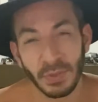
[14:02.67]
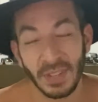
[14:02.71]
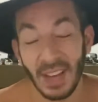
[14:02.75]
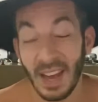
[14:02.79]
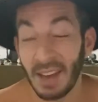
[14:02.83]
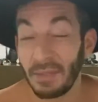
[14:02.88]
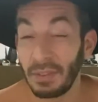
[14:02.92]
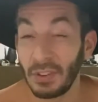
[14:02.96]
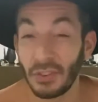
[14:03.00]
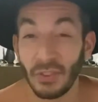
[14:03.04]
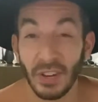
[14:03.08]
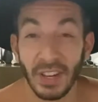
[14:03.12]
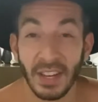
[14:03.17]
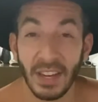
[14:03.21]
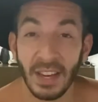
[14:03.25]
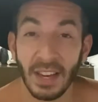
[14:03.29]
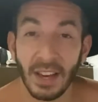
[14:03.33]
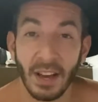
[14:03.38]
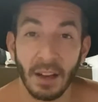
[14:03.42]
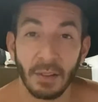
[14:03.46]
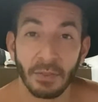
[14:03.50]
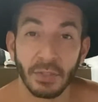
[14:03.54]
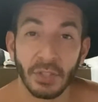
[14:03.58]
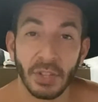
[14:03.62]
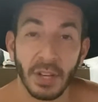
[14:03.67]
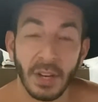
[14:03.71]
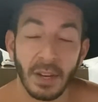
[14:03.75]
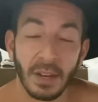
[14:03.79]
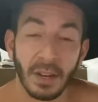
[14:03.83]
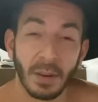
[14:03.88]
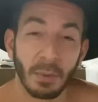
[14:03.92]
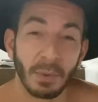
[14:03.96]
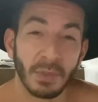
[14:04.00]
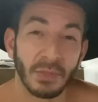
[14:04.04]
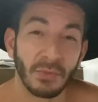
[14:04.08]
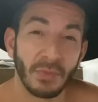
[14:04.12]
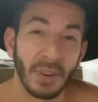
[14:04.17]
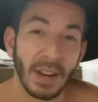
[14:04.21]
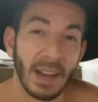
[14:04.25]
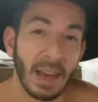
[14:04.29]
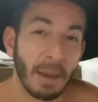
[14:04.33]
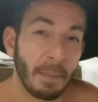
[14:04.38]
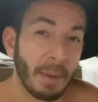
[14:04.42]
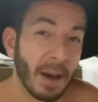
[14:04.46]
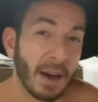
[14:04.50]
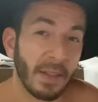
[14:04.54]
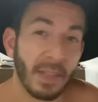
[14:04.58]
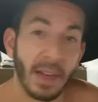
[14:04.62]
a heavy drinking culture. I wasn't really
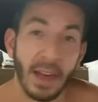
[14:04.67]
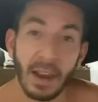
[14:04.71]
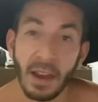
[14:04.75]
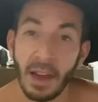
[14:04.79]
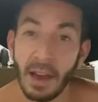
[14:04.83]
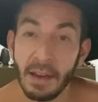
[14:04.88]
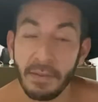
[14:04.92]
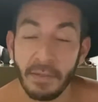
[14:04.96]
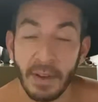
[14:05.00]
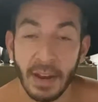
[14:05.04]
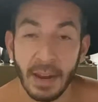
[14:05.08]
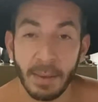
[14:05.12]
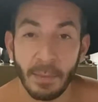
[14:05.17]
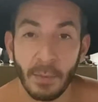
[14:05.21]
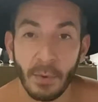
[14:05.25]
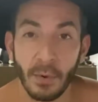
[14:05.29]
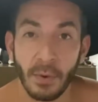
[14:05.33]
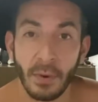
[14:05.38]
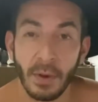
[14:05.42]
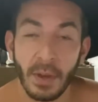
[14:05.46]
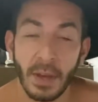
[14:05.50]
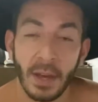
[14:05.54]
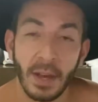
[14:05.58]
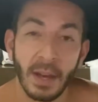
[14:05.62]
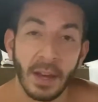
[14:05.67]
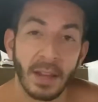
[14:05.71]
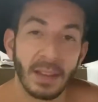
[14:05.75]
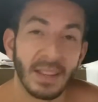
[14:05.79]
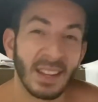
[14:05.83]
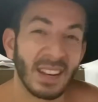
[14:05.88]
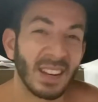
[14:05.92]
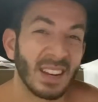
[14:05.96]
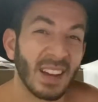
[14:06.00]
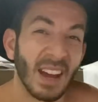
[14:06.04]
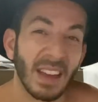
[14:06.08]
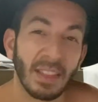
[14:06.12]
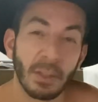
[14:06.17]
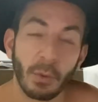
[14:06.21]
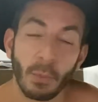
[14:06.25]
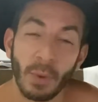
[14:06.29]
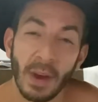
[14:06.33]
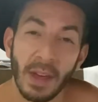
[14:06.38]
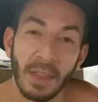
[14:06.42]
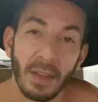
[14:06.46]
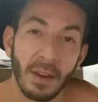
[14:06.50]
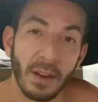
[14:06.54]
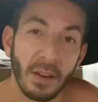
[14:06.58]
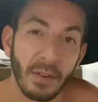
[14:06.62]
about that life anymore. Didn't like the
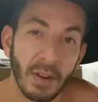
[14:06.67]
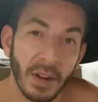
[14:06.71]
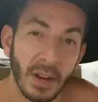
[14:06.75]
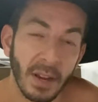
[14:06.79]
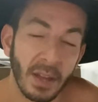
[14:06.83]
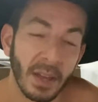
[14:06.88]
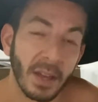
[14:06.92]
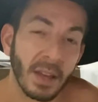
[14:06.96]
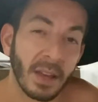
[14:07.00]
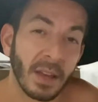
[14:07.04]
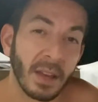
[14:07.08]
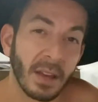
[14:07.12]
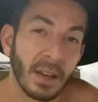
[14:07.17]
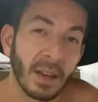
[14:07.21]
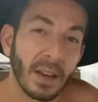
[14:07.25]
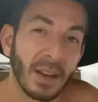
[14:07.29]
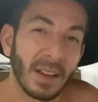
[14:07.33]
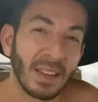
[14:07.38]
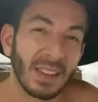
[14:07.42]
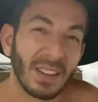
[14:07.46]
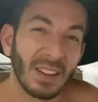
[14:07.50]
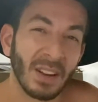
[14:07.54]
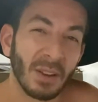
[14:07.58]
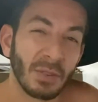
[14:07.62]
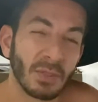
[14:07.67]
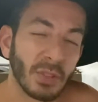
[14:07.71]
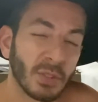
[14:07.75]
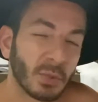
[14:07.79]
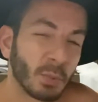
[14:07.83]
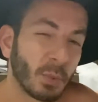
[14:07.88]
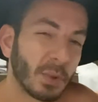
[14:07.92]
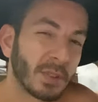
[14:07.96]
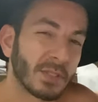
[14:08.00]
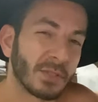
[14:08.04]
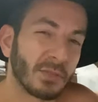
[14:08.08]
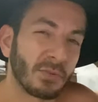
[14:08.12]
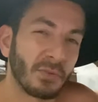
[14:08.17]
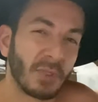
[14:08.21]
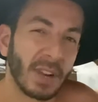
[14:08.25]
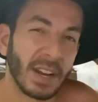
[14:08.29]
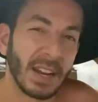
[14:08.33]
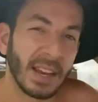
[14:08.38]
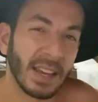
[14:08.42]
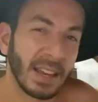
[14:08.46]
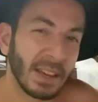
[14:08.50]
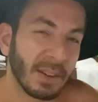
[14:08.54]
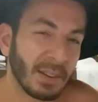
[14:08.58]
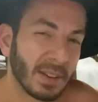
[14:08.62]
weather and you know, just wasn't
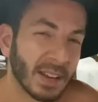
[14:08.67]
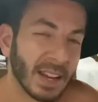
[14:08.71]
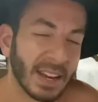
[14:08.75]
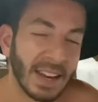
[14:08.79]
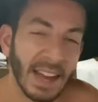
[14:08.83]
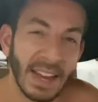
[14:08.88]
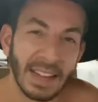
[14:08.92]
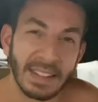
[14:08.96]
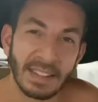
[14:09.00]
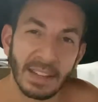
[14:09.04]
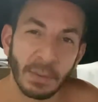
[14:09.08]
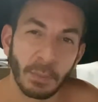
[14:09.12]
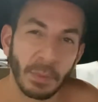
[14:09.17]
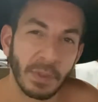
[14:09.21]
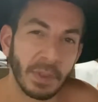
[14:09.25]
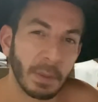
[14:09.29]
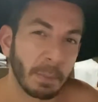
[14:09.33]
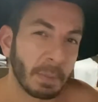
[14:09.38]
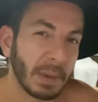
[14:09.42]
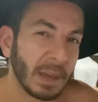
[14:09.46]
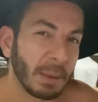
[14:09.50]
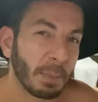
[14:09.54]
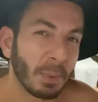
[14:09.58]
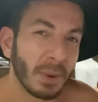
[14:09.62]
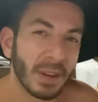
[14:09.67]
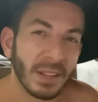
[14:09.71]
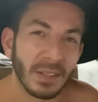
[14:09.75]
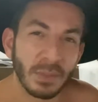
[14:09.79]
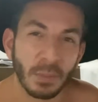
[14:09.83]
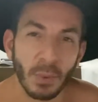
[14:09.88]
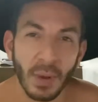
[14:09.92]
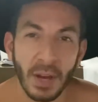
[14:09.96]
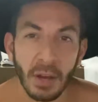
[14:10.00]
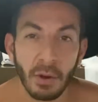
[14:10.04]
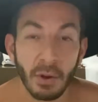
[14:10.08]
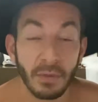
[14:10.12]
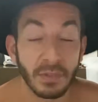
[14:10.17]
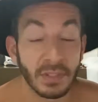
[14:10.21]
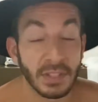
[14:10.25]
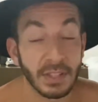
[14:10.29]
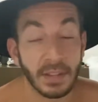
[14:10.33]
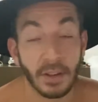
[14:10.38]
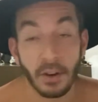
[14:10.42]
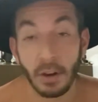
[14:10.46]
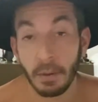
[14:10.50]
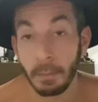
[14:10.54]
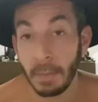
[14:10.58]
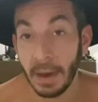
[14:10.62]
really connecting with the people as well. Obviously,
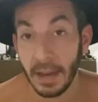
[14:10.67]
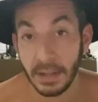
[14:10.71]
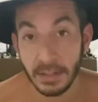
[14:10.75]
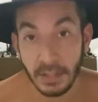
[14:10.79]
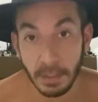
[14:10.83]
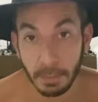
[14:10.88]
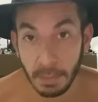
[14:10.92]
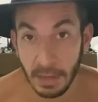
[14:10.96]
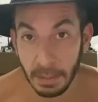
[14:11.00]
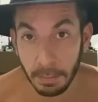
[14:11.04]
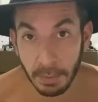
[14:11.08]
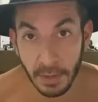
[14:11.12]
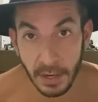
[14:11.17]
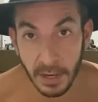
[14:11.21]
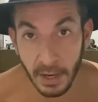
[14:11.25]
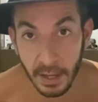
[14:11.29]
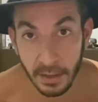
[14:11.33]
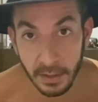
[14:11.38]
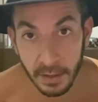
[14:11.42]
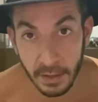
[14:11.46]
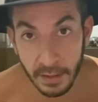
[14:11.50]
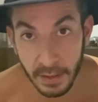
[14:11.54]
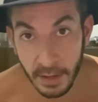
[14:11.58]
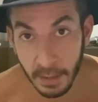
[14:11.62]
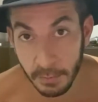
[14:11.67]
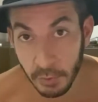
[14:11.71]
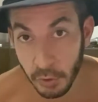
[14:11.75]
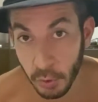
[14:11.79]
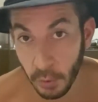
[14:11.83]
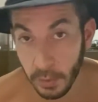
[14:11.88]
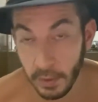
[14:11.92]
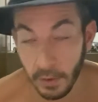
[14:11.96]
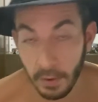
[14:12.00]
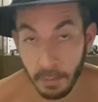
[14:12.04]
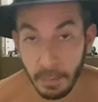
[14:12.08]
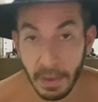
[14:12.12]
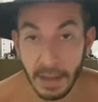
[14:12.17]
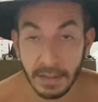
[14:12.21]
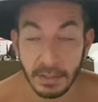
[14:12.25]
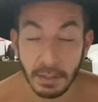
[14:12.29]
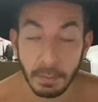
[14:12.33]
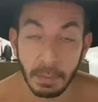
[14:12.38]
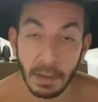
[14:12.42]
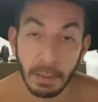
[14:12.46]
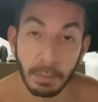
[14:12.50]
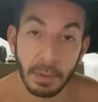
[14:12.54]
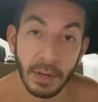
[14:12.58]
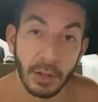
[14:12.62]
there are amazing people in London. I'm sure there are amazing
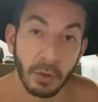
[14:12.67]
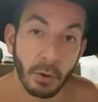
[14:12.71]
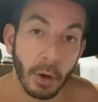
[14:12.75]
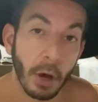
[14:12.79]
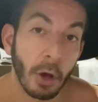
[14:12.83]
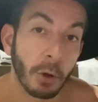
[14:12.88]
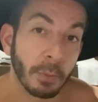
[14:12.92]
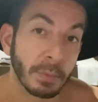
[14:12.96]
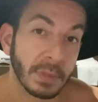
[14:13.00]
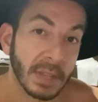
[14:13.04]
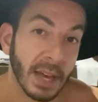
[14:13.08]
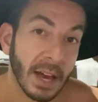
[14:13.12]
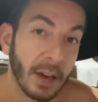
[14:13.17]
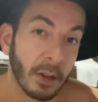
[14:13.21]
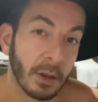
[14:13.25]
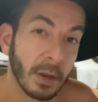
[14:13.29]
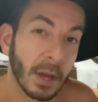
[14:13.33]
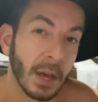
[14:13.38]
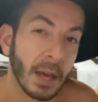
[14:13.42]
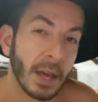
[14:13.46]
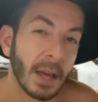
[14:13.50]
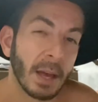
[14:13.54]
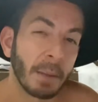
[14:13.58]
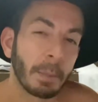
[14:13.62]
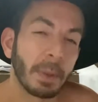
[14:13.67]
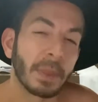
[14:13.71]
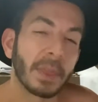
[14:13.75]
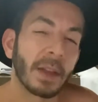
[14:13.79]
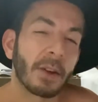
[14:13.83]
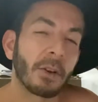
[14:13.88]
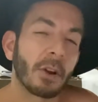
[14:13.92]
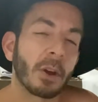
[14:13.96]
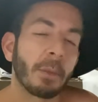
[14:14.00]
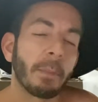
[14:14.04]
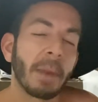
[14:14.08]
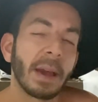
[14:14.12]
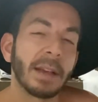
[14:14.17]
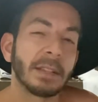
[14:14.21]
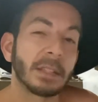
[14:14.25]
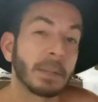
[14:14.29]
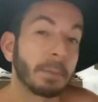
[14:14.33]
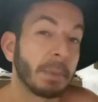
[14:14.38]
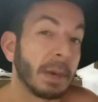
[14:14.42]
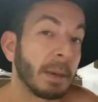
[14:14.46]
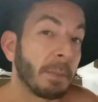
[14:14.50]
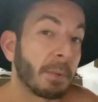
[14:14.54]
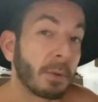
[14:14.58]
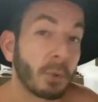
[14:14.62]
people in your hometown, but there are amazing
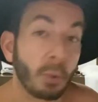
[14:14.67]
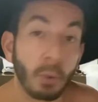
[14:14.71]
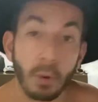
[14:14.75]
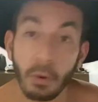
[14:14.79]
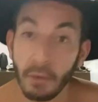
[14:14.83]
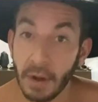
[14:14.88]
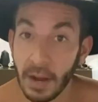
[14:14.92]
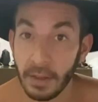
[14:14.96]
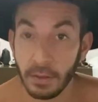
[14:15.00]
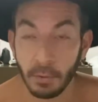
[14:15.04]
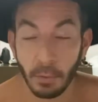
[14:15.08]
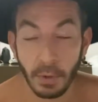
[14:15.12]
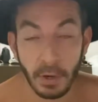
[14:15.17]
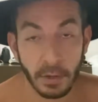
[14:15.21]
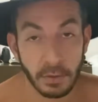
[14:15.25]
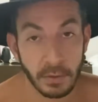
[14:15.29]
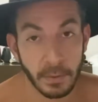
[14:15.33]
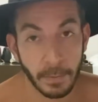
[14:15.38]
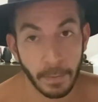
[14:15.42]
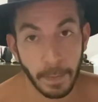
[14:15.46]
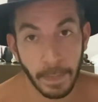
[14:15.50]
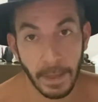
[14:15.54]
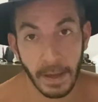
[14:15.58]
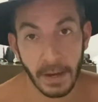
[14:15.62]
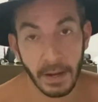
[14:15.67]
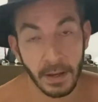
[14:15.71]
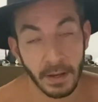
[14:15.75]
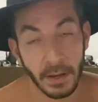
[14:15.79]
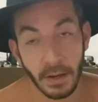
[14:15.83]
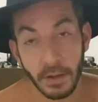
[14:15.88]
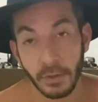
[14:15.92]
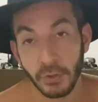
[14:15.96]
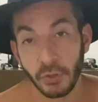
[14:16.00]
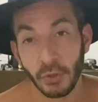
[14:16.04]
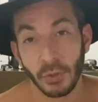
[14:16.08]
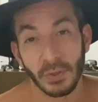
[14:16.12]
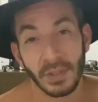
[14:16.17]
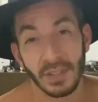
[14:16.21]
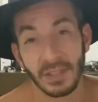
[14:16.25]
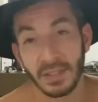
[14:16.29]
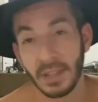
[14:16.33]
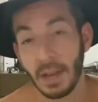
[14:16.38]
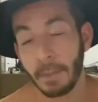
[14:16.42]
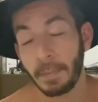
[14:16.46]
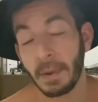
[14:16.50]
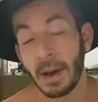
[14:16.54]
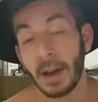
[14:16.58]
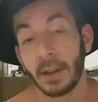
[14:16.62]
people all around the world. And I urge you to
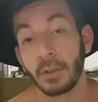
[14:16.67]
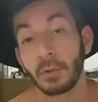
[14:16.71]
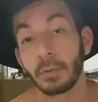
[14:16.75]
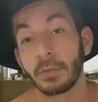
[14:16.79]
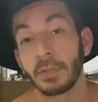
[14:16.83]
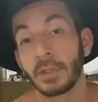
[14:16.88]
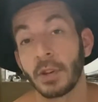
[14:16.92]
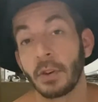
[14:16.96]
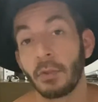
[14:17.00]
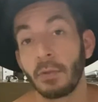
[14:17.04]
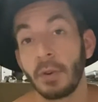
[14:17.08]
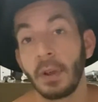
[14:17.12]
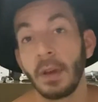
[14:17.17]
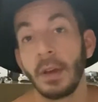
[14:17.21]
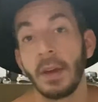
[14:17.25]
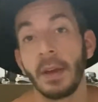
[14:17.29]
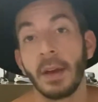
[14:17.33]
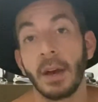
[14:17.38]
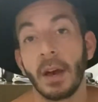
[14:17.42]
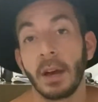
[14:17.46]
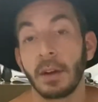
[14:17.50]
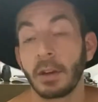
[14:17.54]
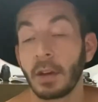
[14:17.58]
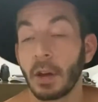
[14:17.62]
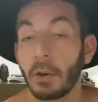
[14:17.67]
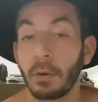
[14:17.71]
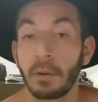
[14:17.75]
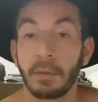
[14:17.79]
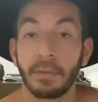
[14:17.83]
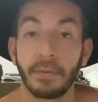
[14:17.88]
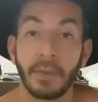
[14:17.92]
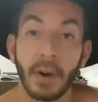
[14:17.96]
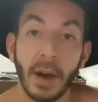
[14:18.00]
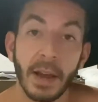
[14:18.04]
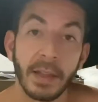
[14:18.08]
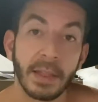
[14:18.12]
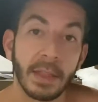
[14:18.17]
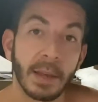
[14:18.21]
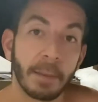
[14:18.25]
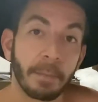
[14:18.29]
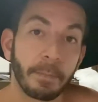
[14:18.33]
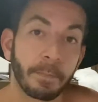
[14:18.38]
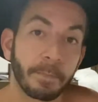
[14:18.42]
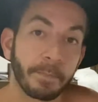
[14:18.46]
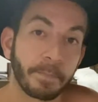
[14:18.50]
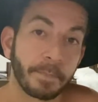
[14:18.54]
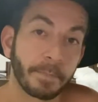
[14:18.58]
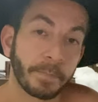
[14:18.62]
step out of your zone and go and find
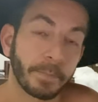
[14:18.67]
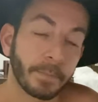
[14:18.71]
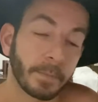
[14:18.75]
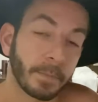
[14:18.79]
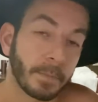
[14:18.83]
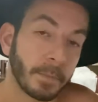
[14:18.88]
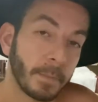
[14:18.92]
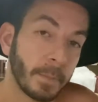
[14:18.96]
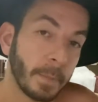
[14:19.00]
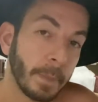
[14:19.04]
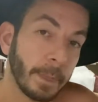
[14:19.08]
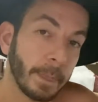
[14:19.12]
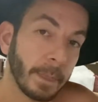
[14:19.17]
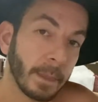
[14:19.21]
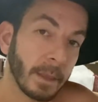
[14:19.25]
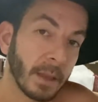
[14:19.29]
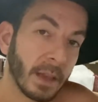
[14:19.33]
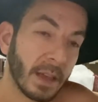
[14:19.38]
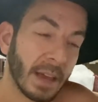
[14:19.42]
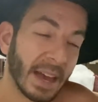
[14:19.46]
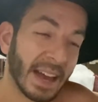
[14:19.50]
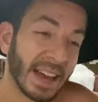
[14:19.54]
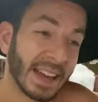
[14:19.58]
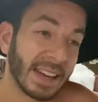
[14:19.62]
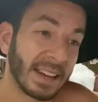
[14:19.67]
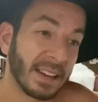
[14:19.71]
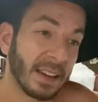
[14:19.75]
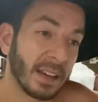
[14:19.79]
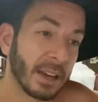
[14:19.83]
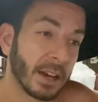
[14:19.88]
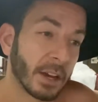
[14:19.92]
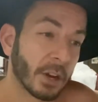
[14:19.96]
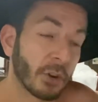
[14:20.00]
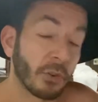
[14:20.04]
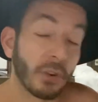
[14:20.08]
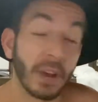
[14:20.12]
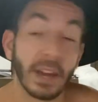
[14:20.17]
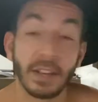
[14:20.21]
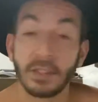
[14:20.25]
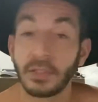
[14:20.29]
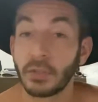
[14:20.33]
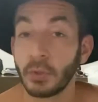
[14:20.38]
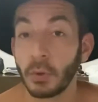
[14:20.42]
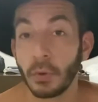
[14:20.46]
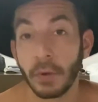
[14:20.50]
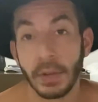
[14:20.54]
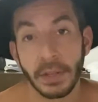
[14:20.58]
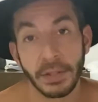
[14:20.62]
them and create
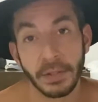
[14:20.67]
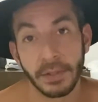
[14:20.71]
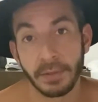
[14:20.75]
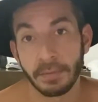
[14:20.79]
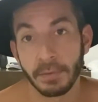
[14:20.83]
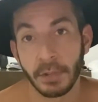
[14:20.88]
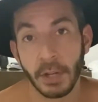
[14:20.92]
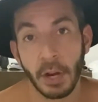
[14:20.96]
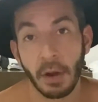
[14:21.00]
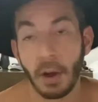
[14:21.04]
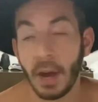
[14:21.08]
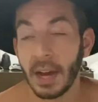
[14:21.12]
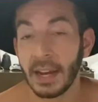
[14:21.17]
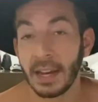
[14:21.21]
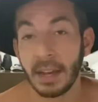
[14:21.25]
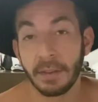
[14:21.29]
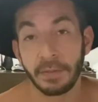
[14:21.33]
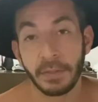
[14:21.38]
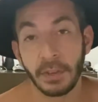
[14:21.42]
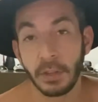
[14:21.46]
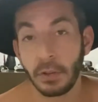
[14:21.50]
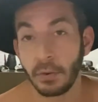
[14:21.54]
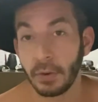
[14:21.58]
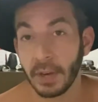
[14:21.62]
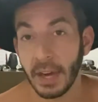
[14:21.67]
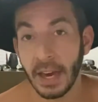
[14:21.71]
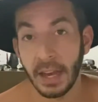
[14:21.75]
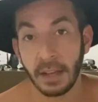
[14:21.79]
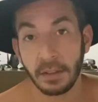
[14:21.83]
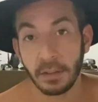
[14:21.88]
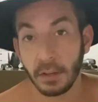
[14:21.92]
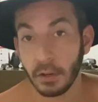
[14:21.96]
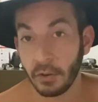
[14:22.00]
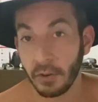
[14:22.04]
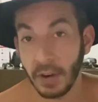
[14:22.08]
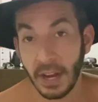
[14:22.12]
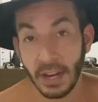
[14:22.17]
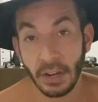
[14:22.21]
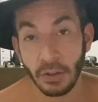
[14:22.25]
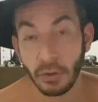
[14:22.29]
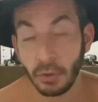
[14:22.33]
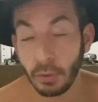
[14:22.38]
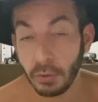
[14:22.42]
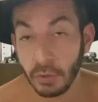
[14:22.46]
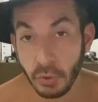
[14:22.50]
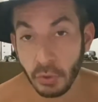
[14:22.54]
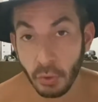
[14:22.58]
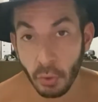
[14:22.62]
stories. You know, I left the UK to create
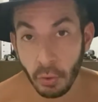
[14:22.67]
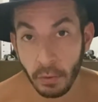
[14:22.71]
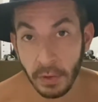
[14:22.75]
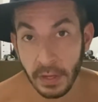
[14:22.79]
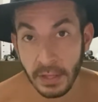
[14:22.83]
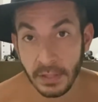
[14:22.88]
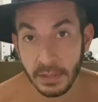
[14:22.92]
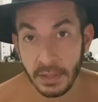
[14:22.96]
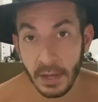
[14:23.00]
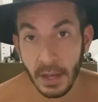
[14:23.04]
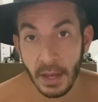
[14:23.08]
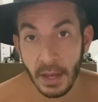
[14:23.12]
new stories,